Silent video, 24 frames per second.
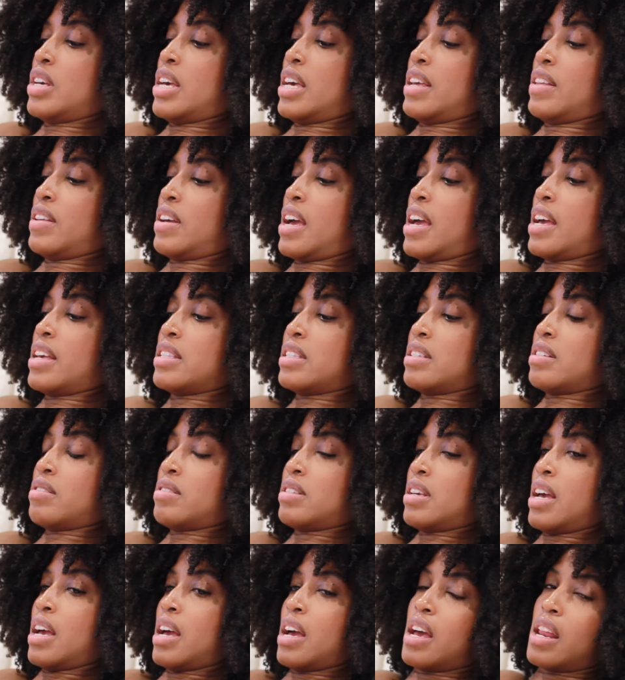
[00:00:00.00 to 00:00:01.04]
in case
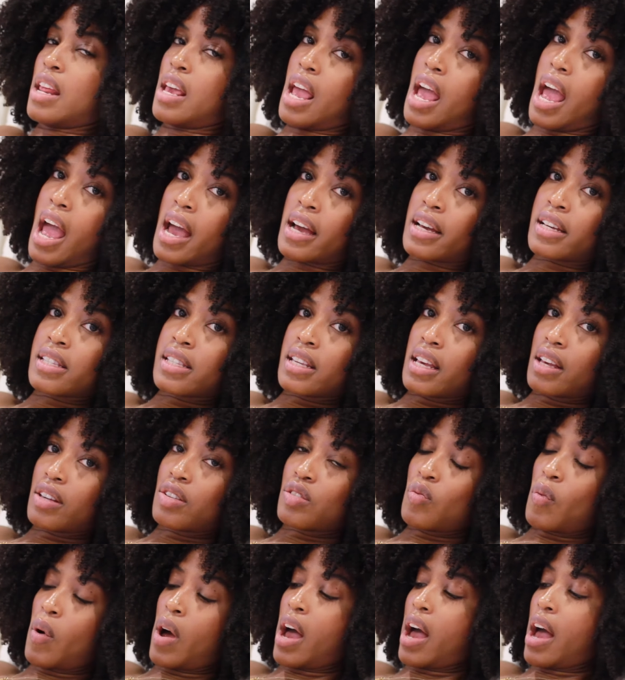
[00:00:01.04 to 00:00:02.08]
there's any
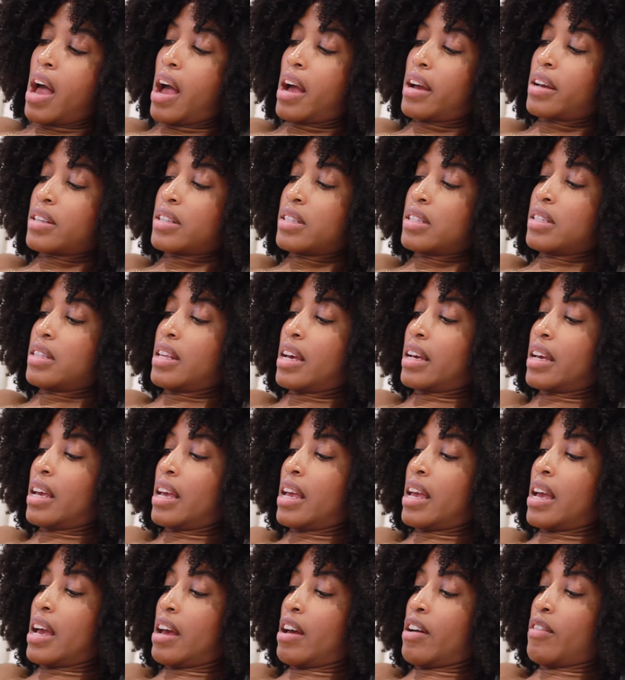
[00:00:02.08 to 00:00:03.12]
excess wax that
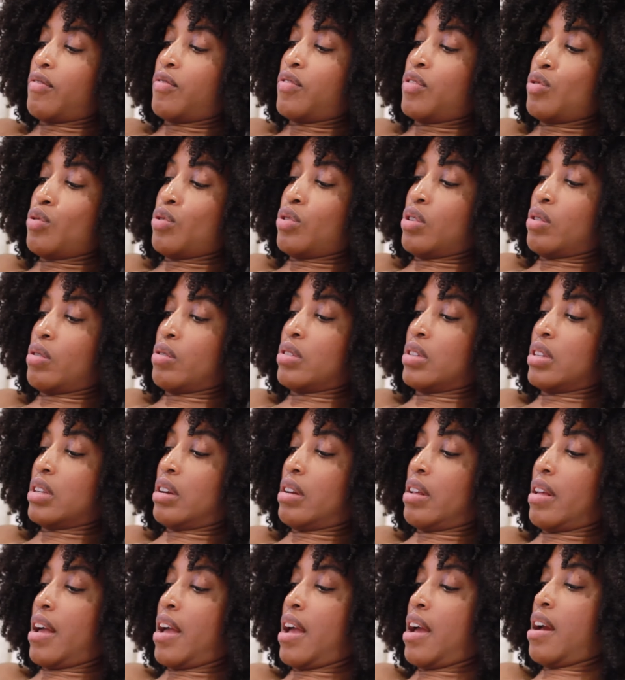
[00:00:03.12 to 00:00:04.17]
can get a few of those
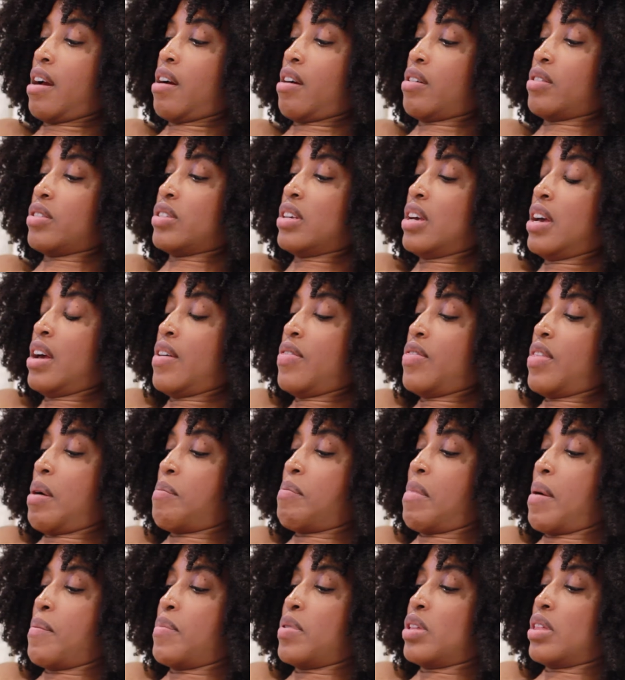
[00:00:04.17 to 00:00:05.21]
little hairs
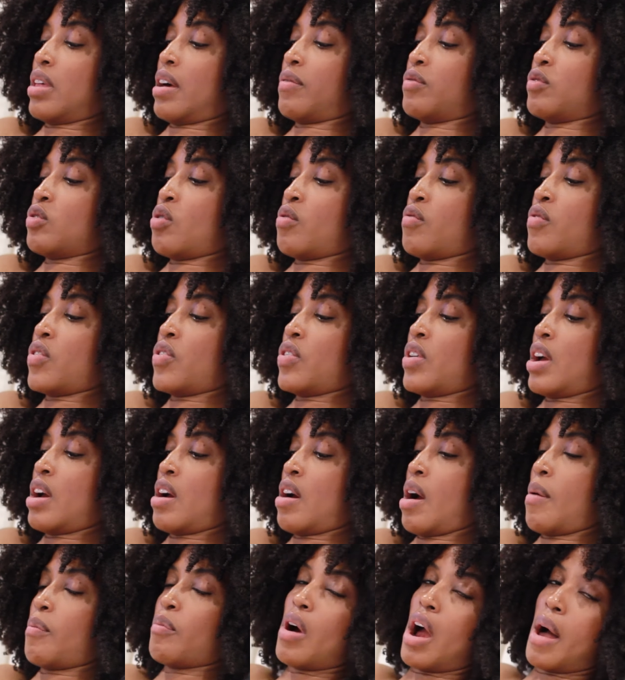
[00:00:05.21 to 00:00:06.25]
that might be left over
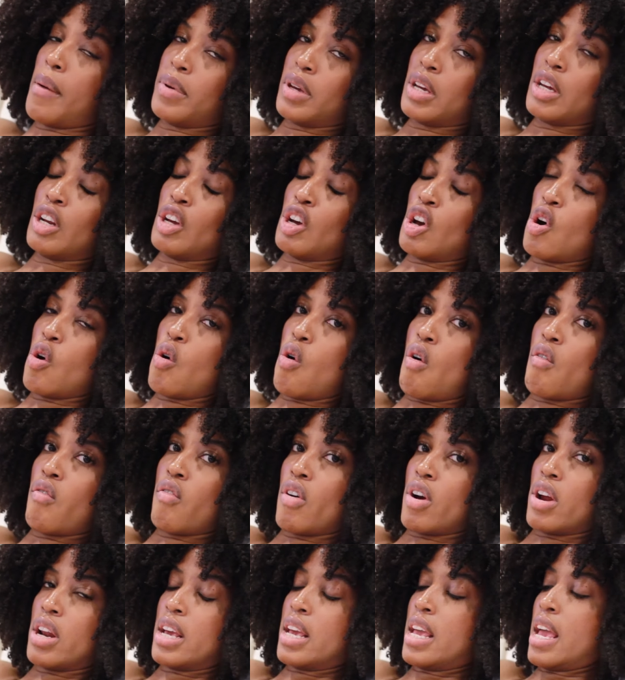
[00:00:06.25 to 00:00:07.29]
there. I'm probably going to go
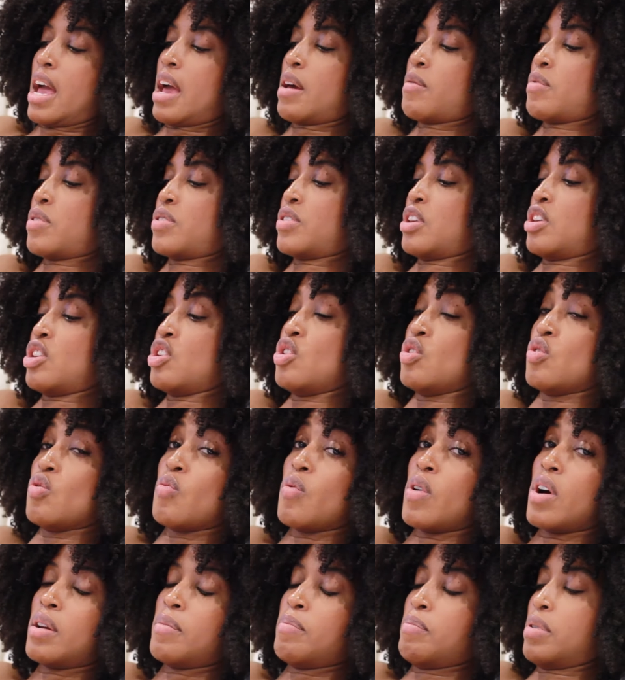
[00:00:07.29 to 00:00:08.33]
over it again with a new
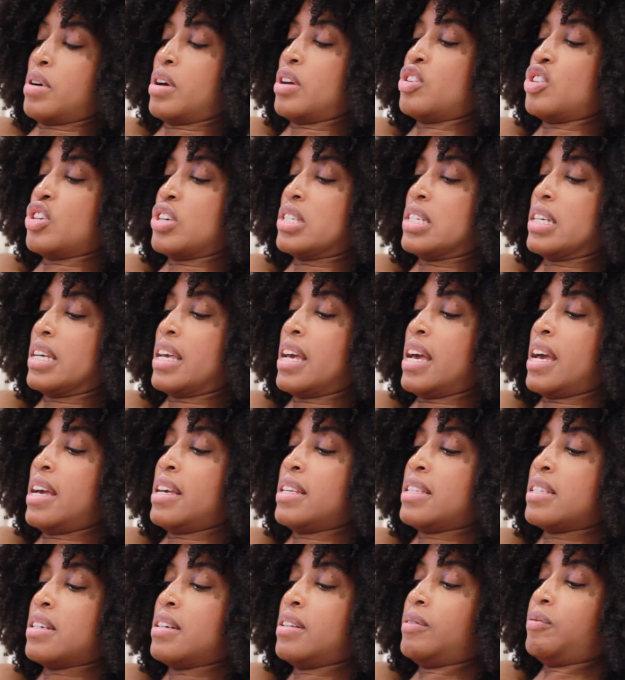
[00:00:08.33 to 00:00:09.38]
one, but just in
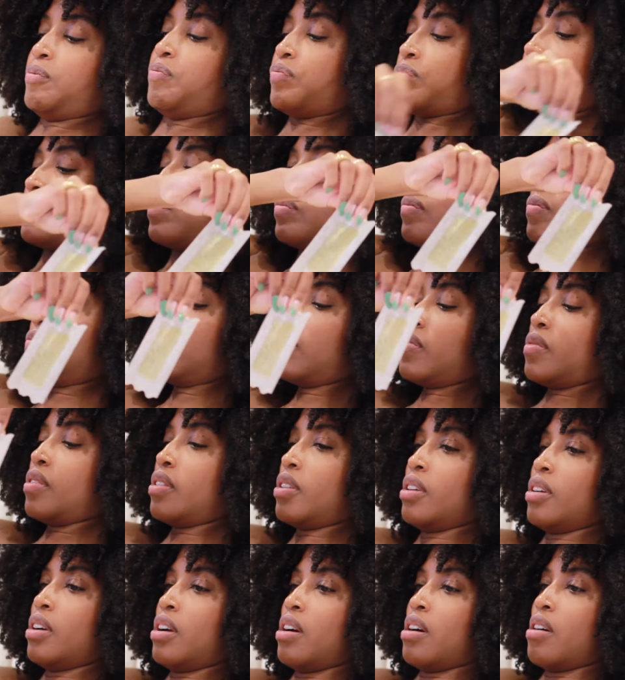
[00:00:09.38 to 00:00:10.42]
case.
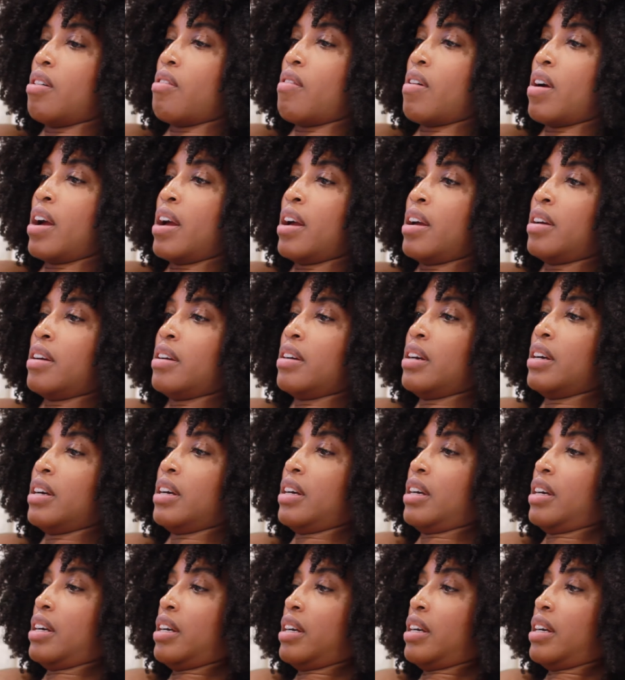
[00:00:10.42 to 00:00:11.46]
All right.
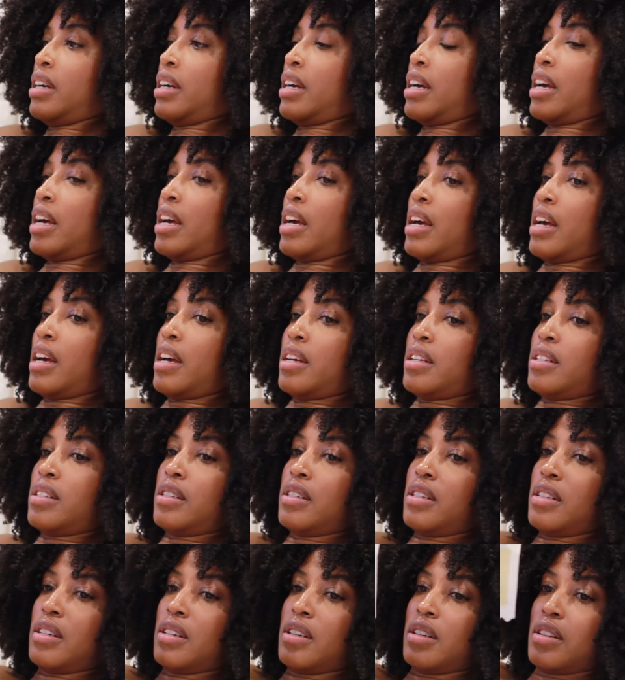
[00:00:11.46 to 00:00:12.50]

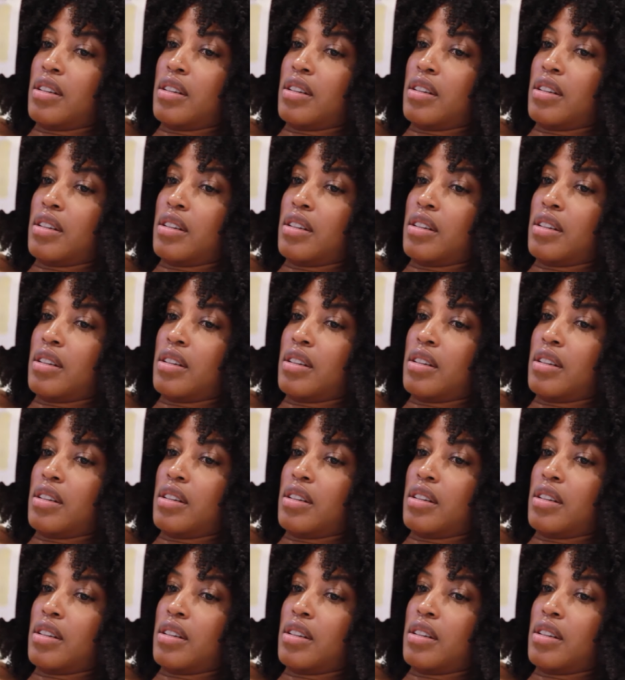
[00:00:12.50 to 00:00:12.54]
And